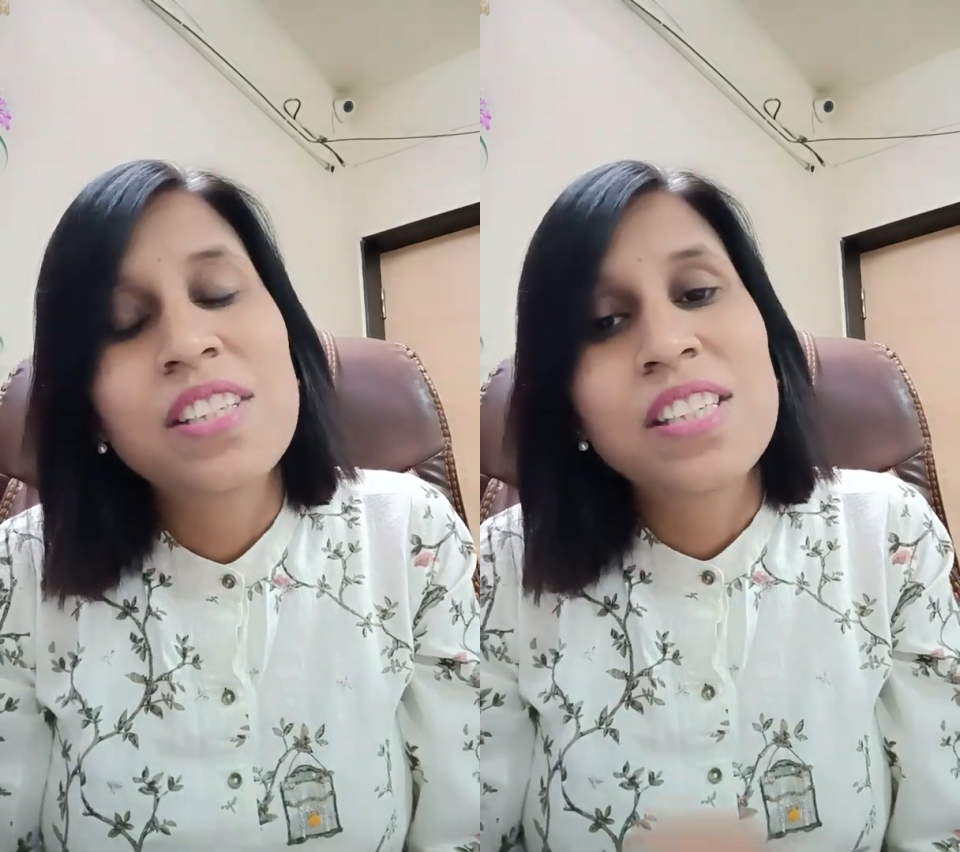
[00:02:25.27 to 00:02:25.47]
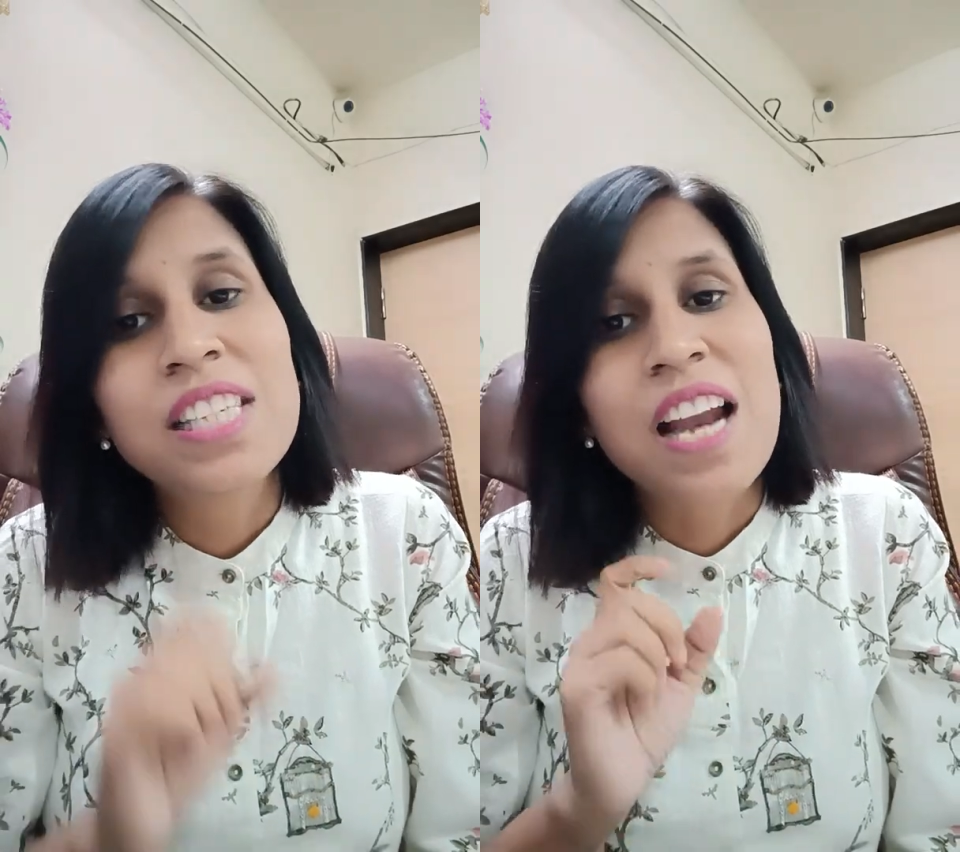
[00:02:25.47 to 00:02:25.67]

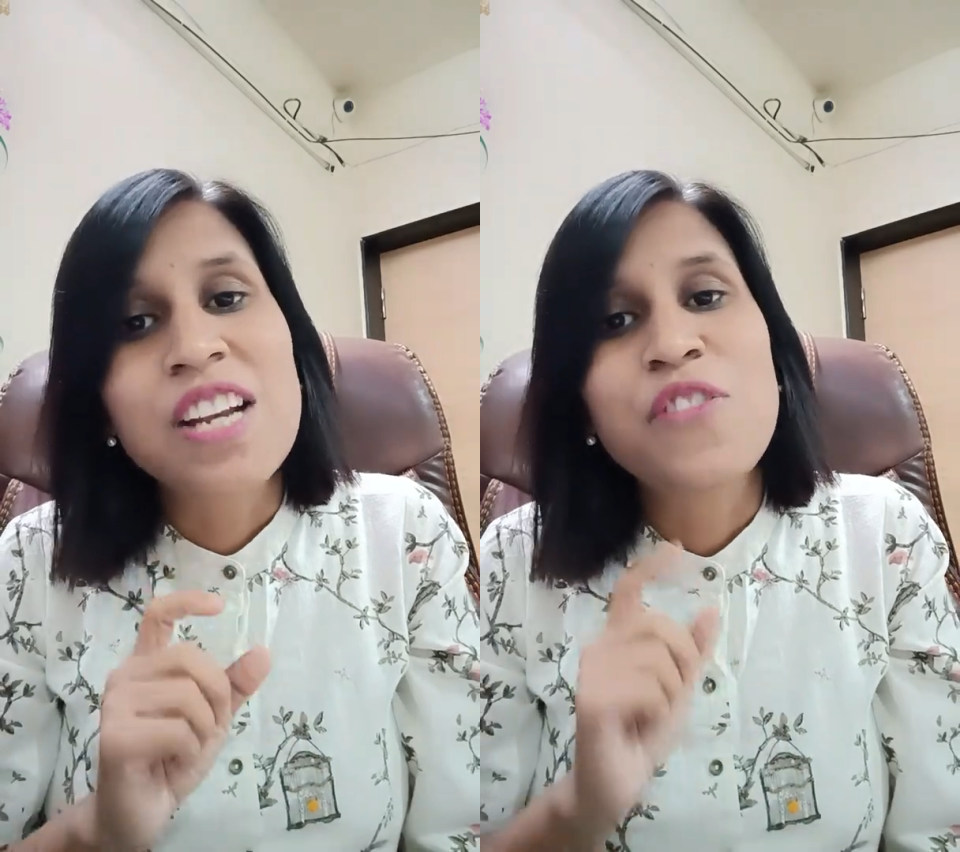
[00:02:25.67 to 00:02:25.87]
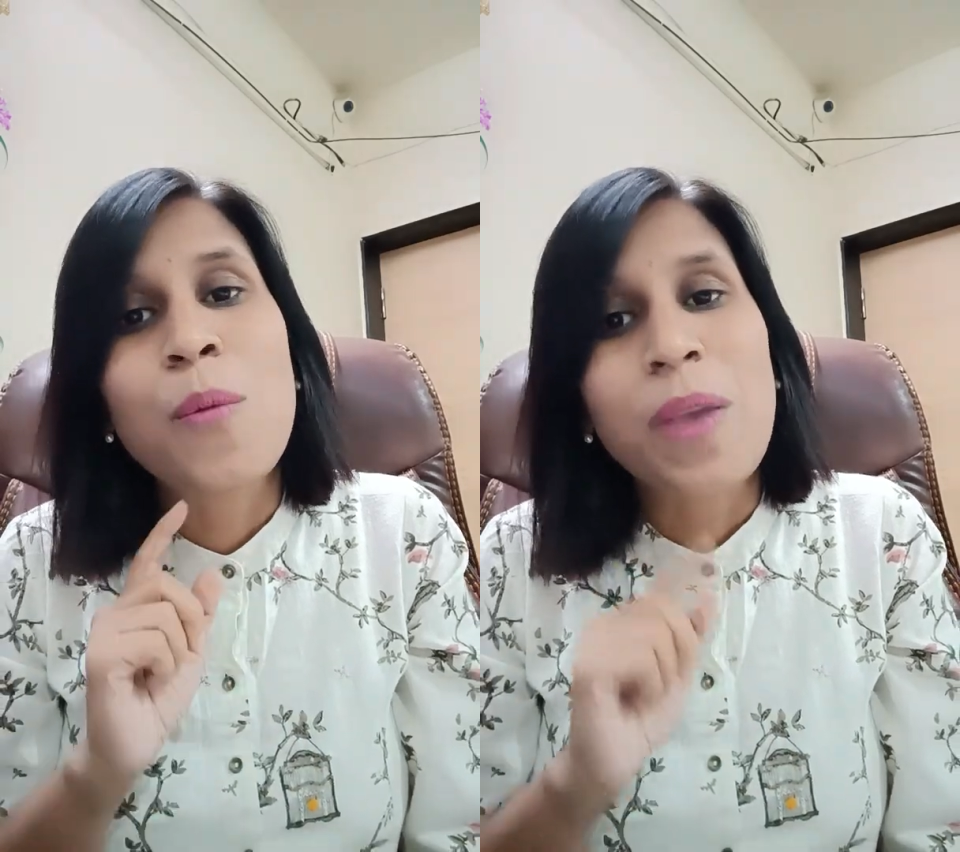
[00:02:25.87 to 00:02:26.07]

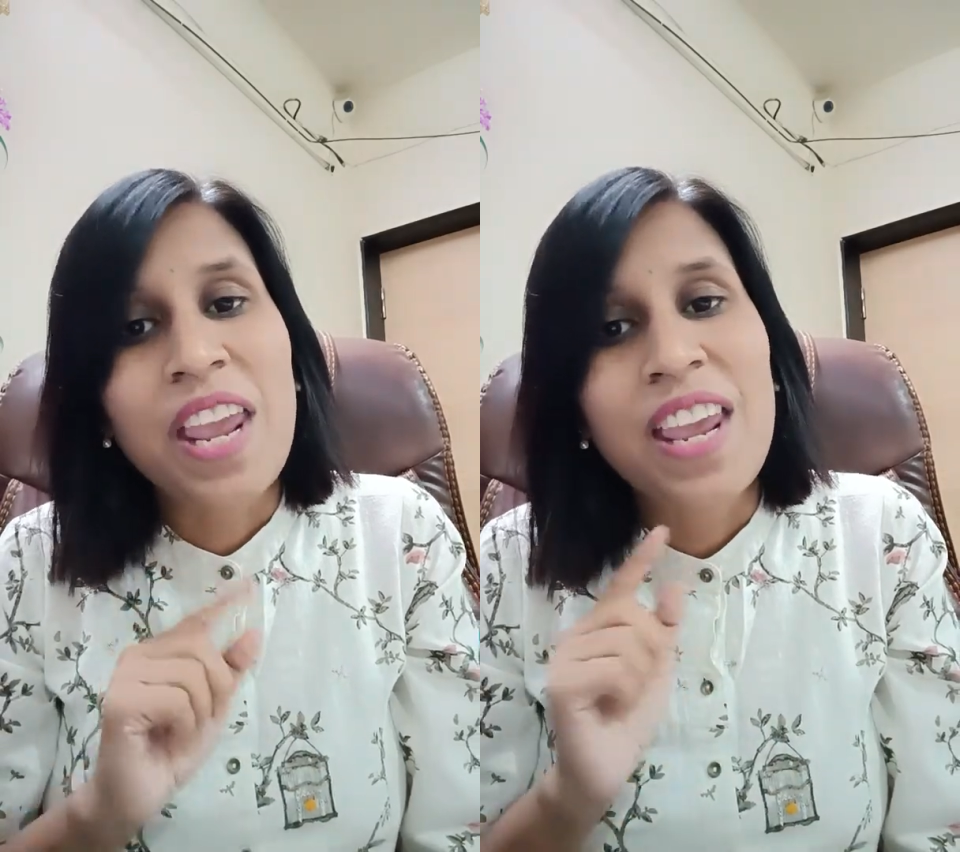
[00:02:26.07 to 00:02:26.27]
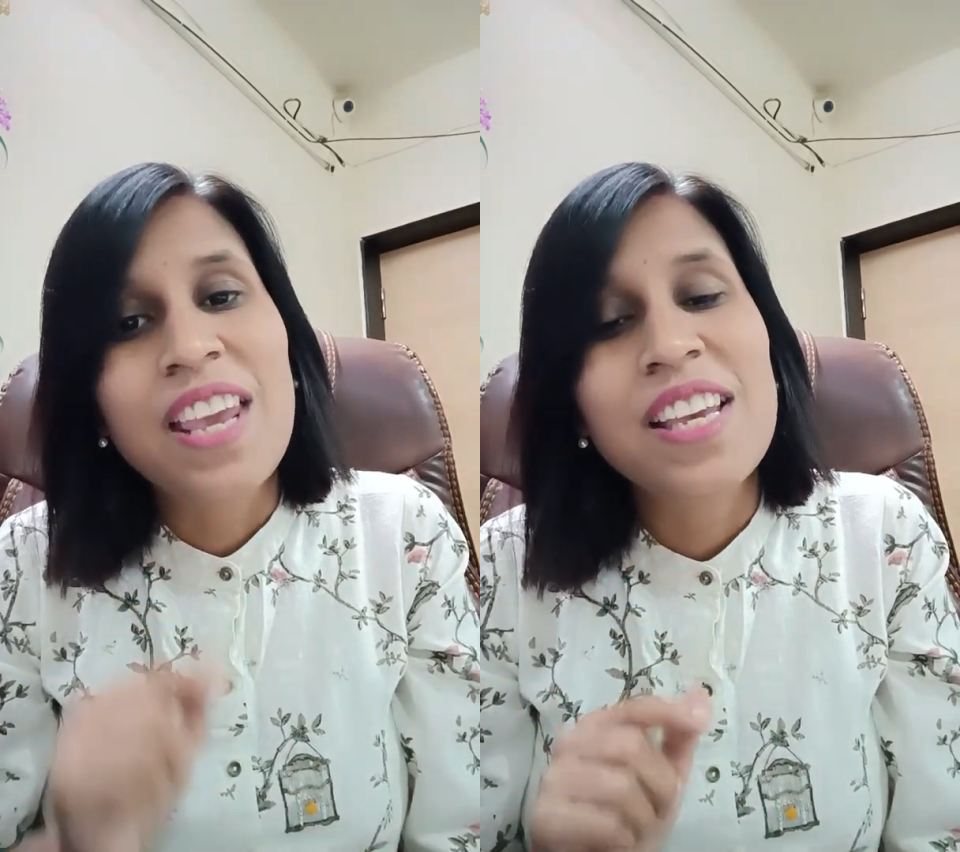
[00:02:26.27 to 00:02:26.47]
starts from
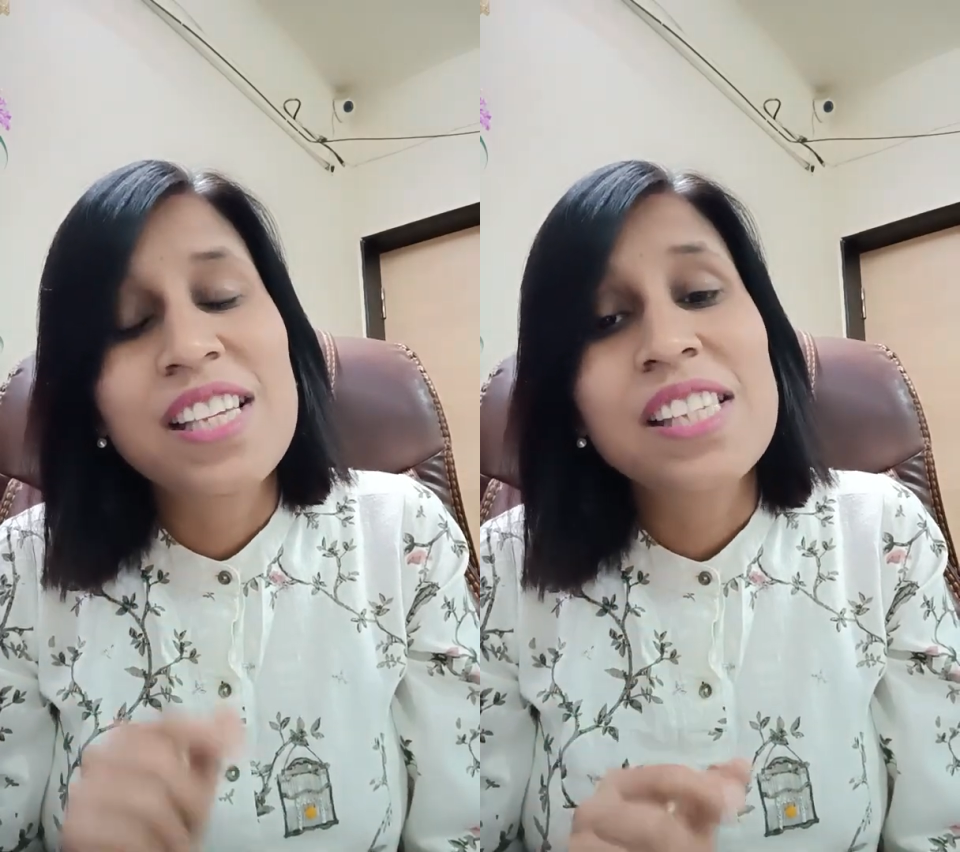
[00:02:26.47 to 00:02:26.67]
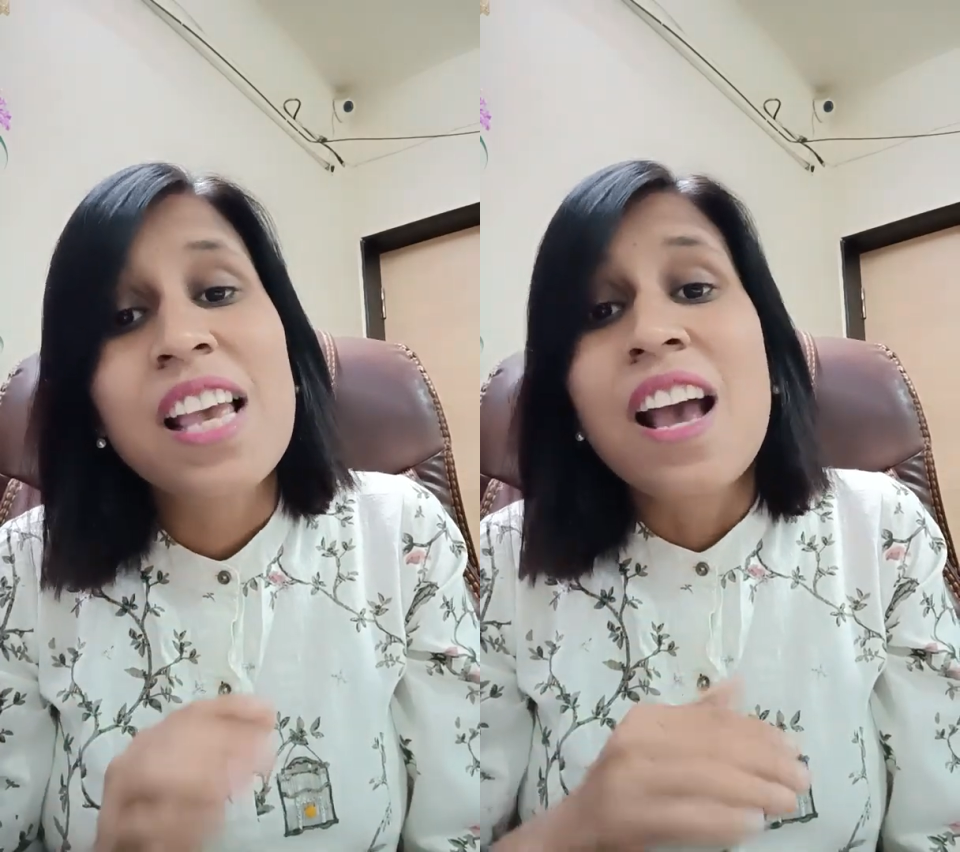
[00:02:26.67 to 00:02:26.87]
A is